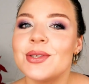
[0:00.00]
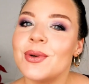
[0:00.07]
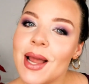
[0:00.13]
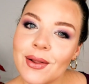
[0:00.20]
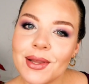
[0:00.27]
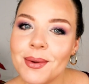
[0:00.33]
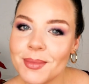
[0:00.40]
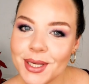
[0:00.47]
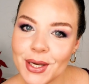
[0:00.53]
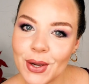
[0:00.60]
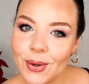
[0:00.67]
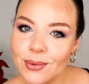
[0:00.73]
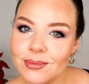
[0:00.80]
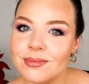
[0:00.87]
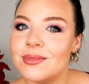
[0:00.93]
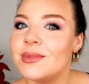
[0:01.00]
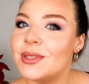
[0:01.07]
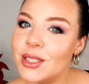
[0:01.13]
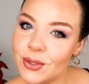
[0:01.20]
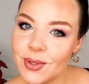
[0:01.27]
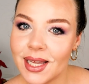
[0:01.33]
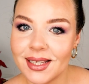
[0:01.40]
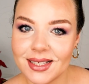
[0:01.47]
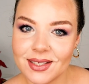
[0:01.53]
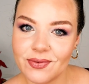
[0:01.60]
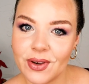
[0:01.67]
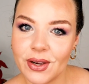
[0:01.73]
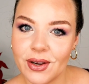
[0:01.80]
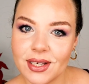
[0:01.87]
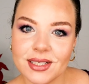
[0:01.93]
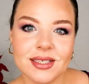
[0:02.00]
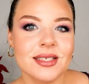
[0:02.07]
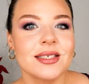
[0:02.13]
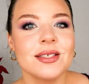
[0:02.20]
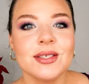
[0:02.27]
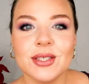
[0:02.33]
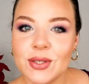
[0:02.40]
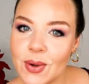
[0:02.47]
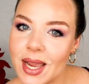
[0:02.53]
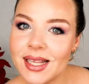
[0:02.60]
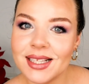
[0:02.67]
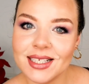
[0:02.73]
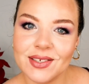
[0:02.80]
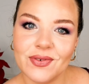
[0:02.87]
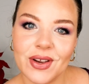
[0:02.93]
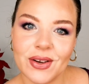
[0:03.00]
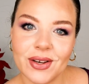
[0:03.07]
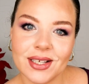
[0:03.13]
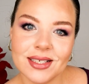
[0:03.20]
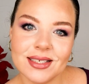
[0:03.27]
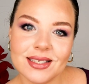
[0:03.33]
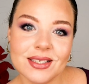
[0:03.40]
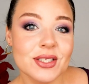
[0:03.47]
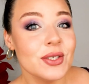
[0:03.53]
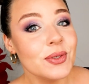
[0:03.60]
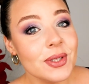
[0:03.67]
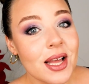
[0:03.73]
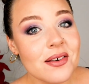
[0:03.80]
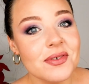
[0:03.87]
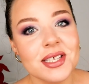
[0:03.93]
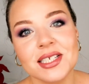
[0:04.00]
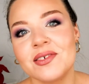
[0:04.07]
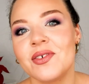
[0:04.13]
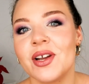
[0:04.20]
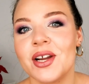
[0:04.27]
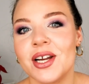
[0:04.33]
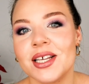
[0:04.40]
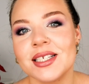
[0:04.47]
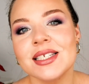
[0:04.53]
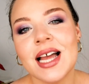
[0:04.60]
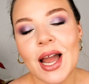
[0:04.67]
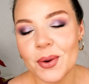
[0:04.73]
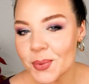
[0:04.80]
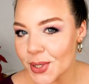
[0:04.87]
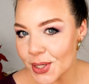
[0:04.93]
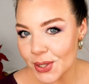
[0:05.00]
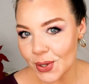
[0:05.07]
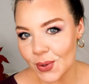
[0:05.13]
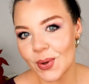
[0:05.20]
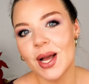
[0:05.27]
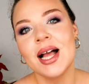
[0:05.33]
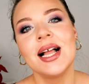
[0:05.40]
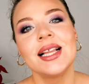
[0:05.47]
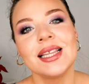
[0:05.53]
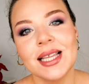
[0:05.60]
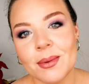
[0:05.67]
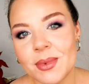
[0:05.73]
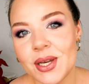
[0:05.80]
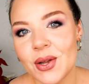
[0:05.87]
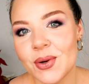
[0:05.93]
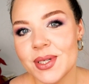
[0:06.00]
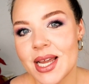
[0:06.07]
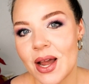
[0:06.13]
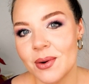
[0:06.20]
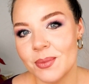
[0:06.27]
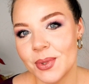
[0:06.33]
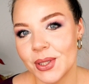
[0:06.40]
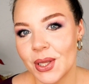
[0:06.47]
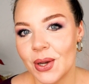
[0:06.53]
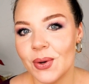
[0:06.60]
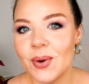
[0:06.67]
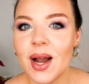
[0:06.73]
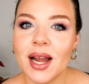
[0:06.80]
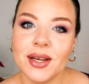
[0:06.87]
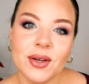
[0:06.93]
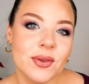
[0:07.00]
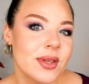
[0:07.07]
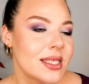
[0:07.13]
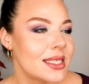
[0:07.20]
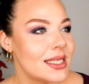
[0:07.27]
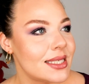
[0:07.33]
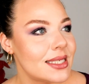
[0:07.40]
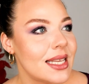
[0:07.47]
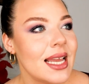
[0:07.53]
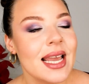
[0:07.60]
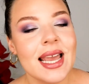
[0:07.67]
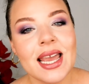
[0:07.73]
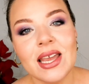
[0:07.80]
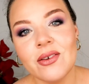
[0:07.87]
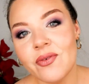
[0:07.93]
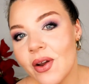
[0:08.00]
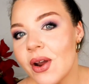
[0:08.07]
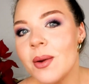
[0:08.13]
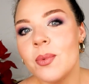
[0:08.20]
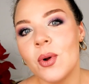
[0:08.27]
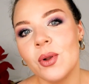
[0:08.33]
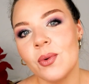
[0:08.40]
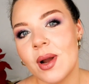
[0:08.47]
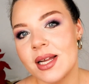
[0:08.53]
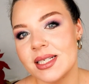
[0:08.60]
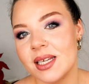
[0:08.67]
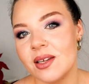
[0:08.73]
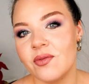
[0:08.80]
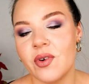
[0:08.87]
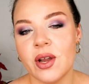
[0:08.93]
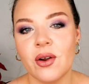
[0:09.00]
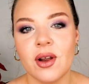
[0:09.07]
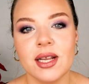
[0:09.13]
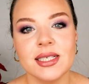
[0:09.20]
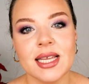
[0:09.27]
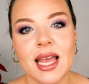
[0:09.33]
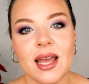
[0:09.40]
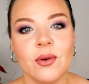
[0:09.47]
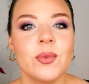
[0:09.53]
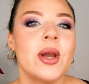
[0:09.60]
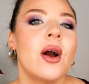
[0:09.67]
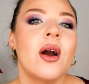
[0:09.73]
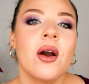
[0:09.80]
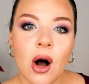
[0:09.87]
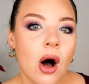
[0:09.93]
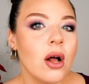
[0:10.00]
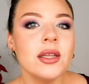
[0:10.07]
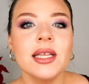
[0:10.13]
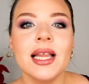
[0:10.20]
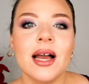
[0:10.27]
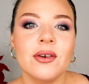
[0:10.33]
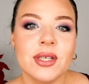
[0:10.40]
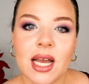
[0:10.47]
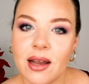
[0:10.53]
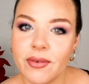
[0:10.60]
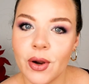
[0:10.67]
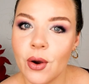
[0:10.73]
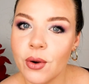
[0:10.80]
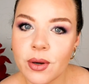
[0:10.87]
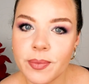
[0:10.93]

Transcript: So now let me know, do you like this fragrance? Do you hate this fragrance? Do you love this fragrance? I want to know. Let me know down below. I know this is a very polarizing fragrance and we are all allowed to have our own